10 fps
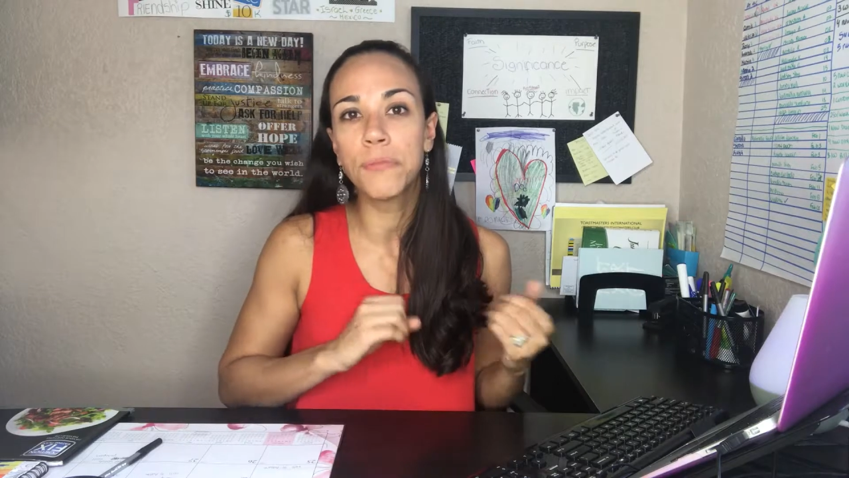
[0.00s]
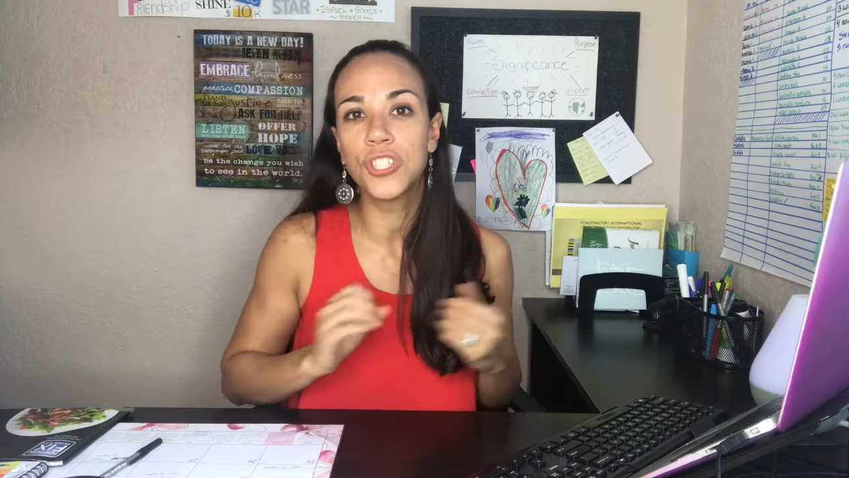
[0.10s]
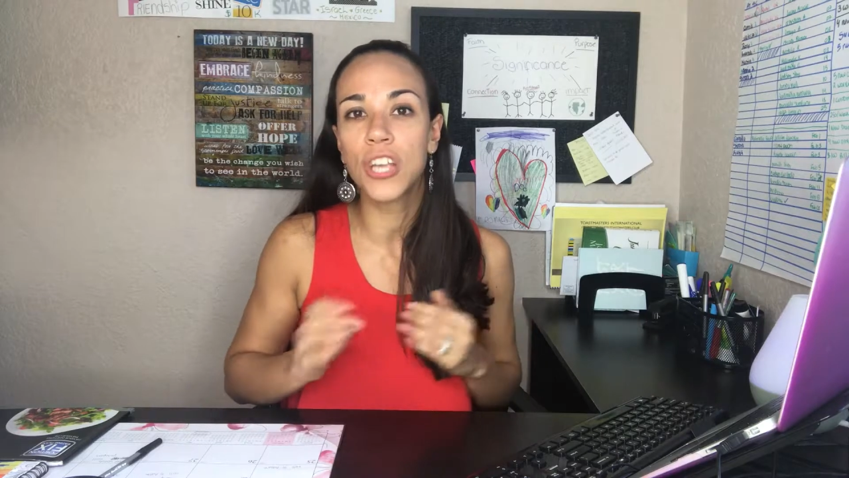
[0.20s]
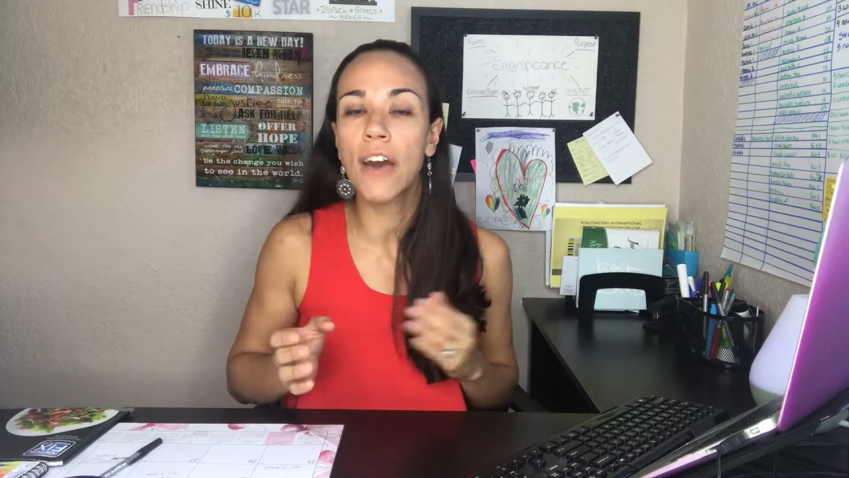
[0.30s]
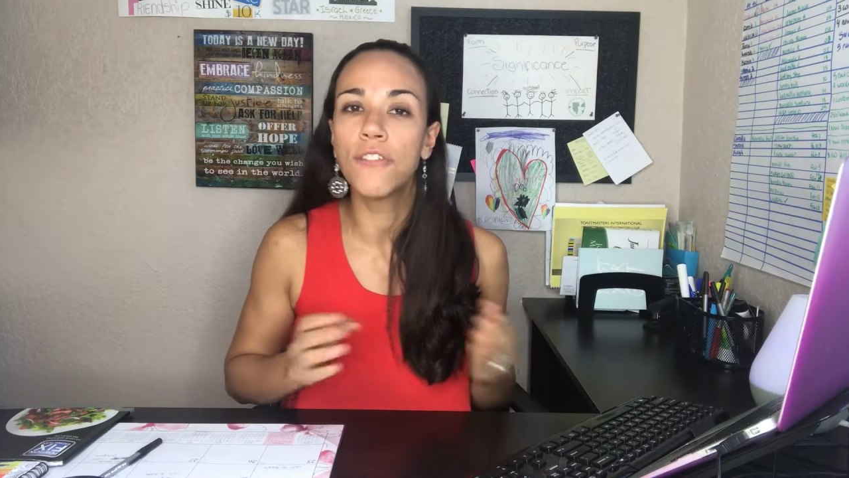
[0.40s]

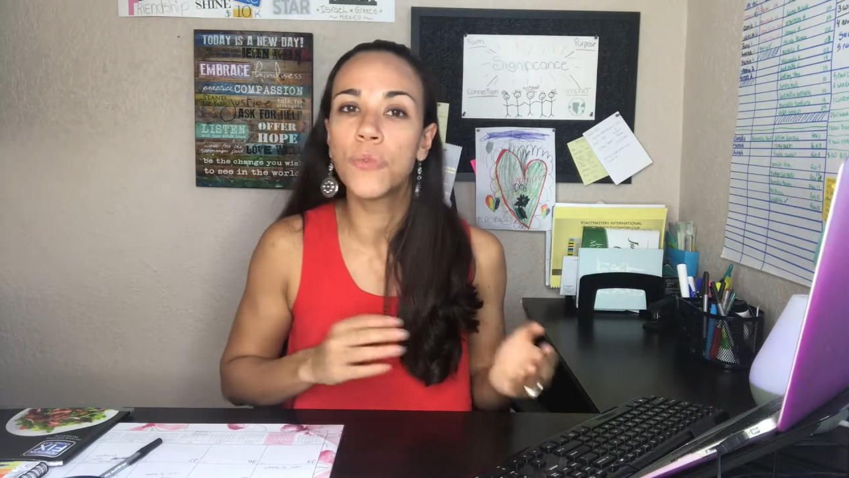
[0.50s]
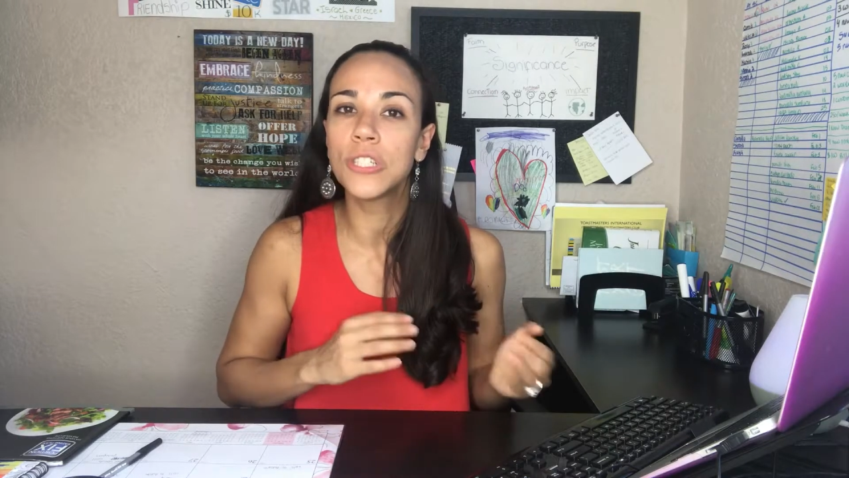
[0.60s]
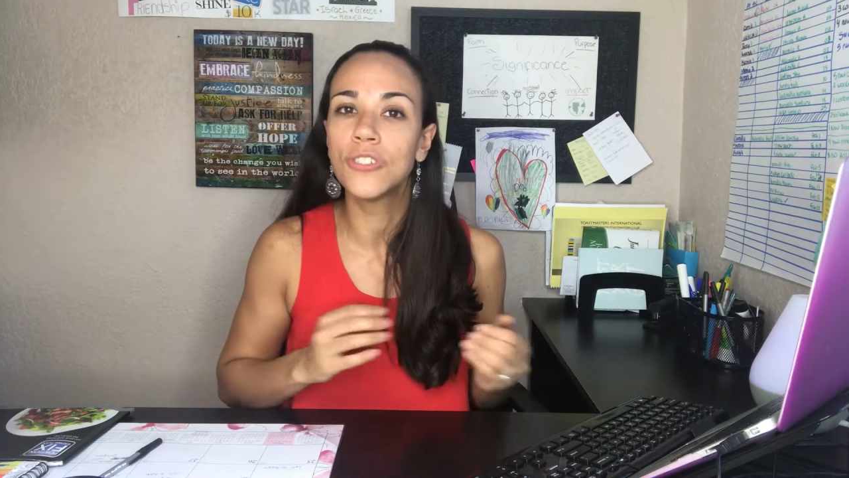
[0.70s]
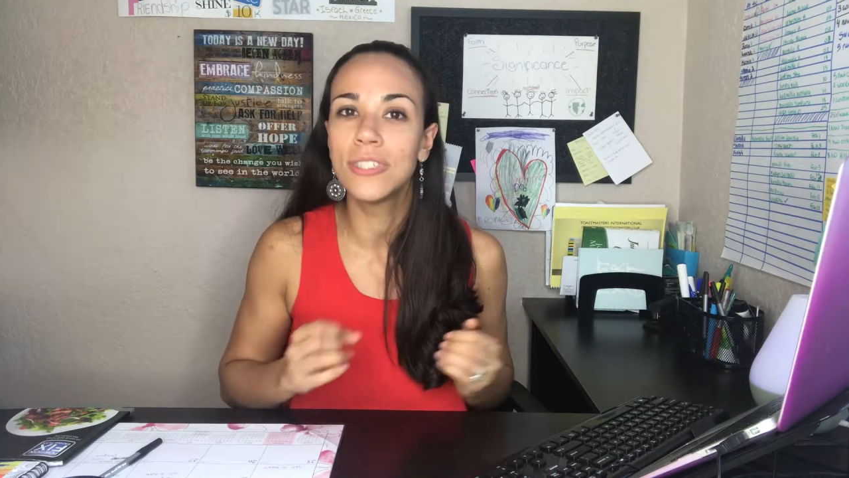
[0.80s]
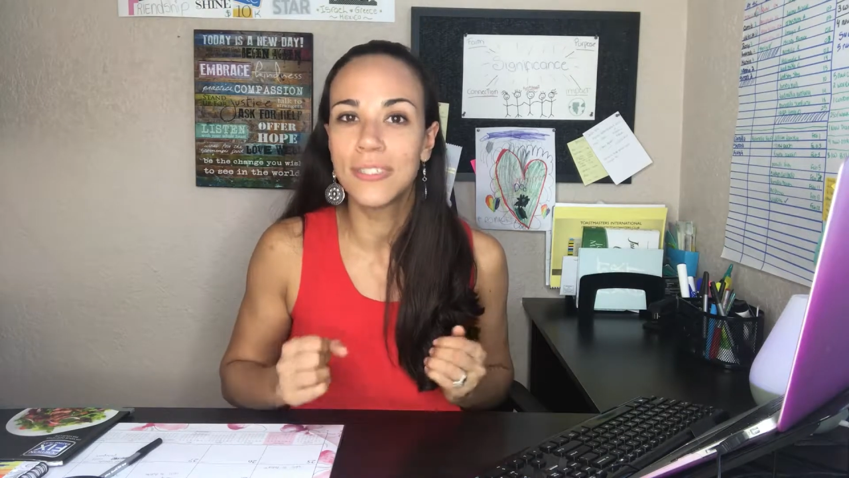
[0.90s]
whichever
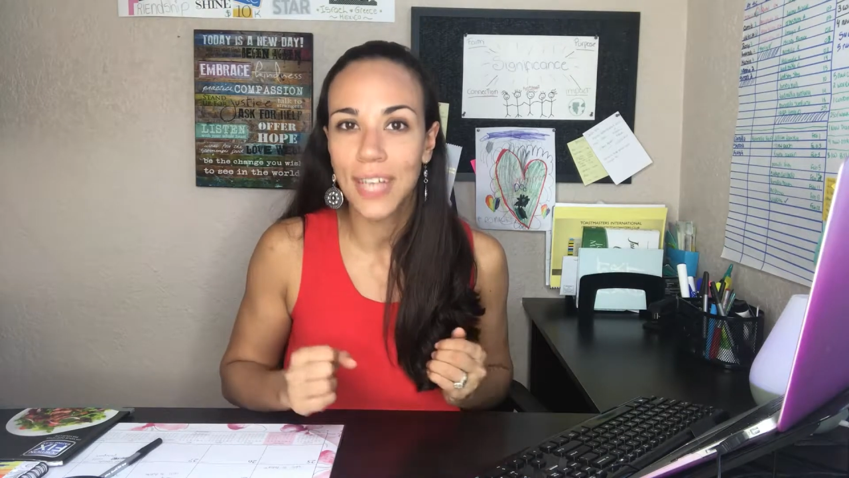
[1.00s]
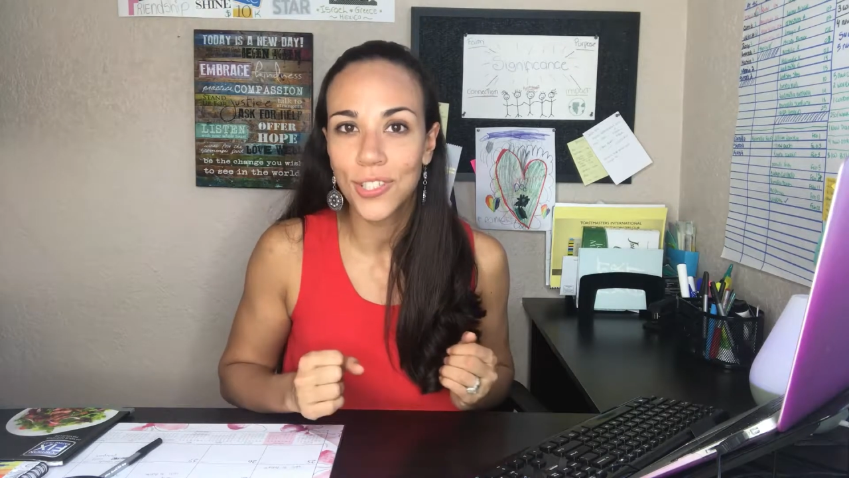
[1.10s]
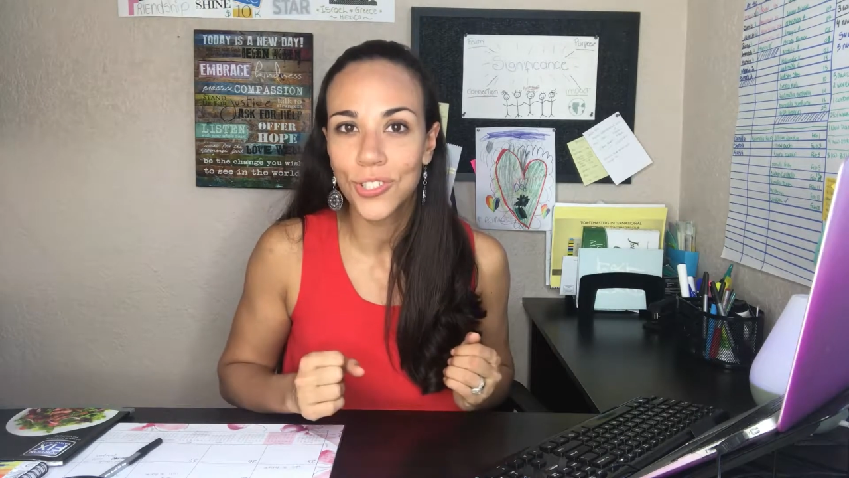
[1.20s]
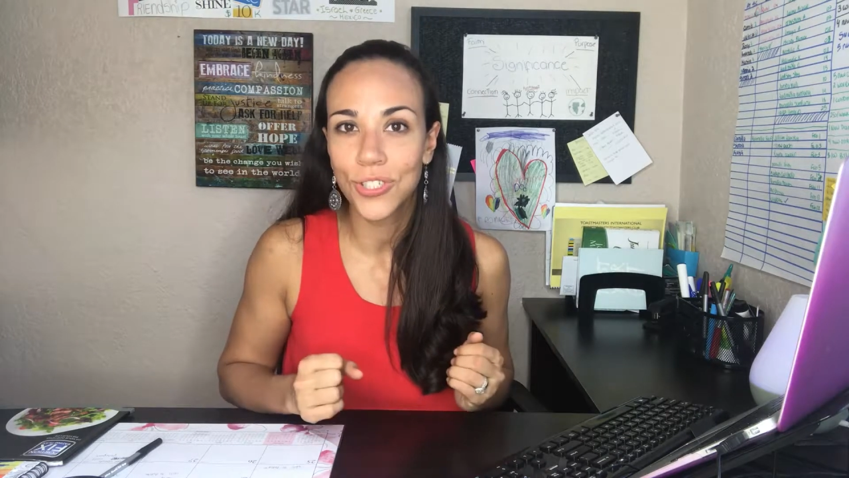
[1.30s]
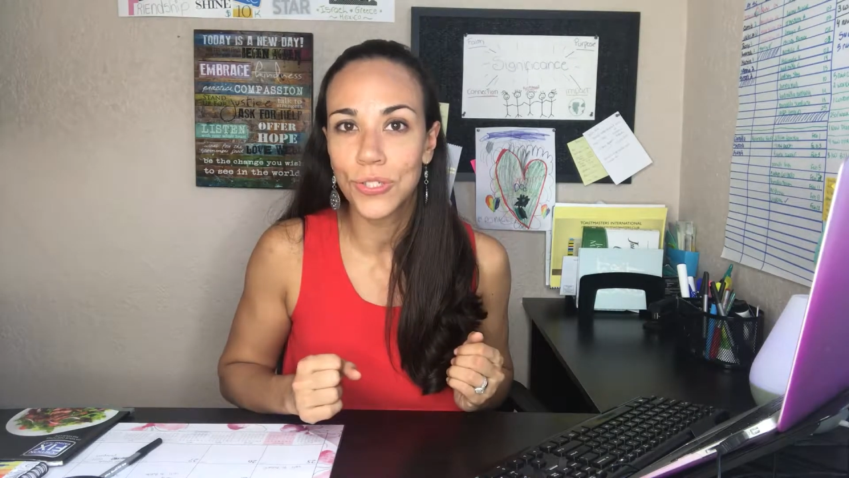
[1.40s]
one you
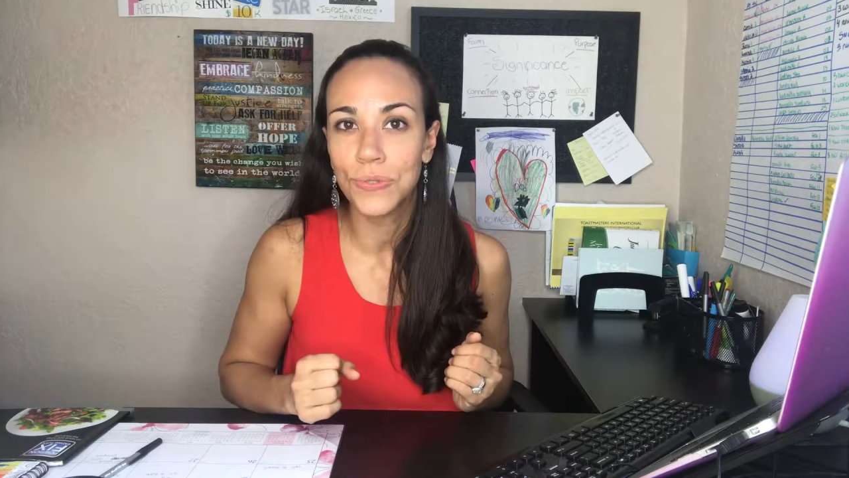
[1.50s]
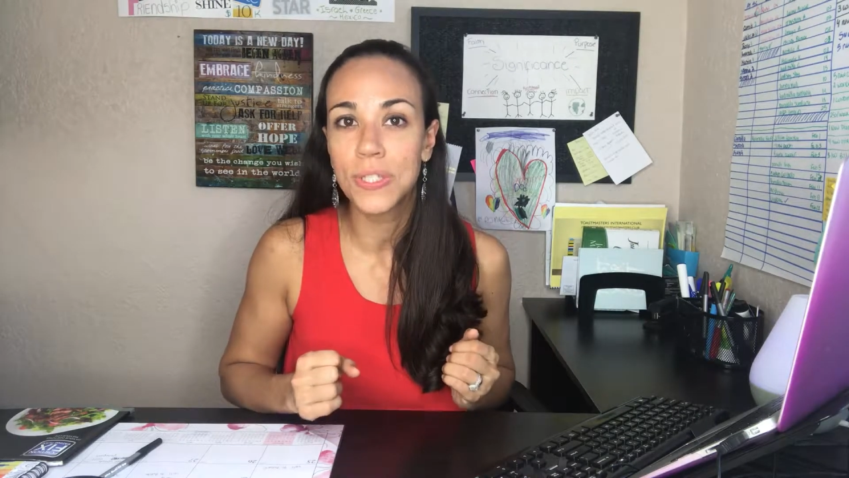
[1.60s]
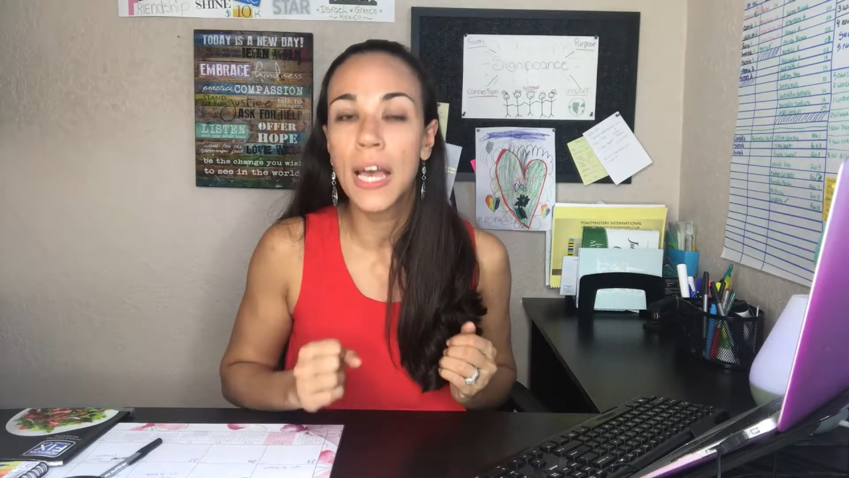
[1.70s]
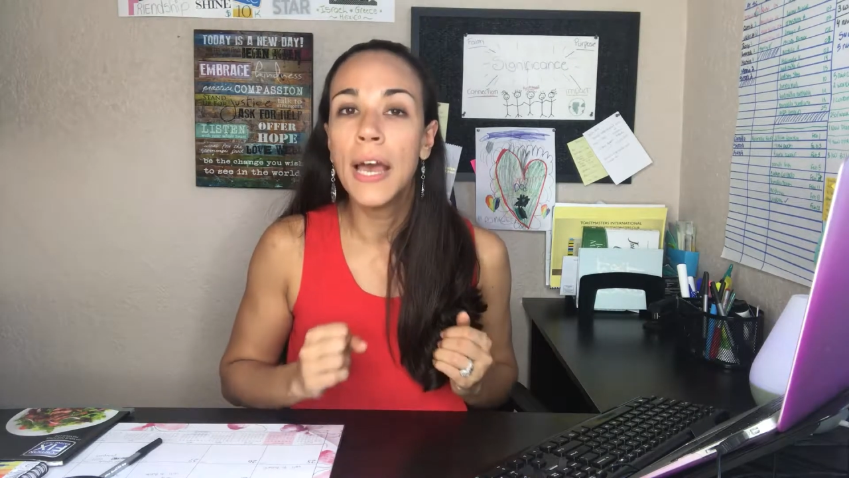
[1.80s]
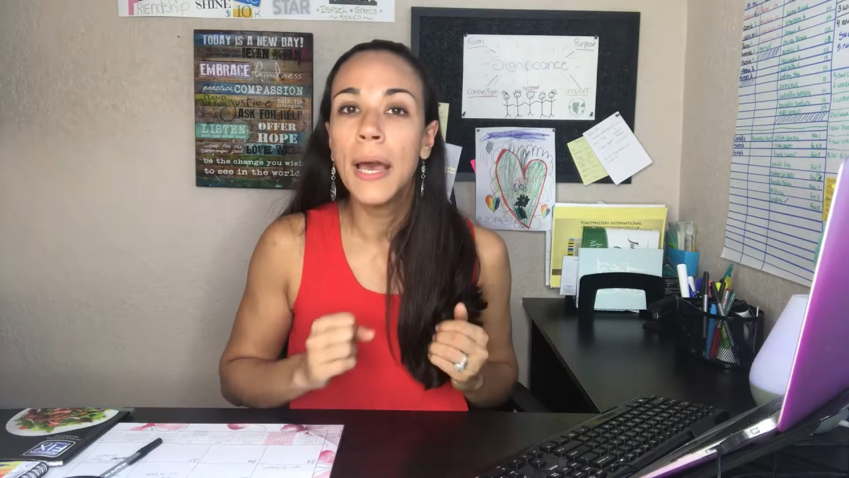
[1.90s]
decide to use.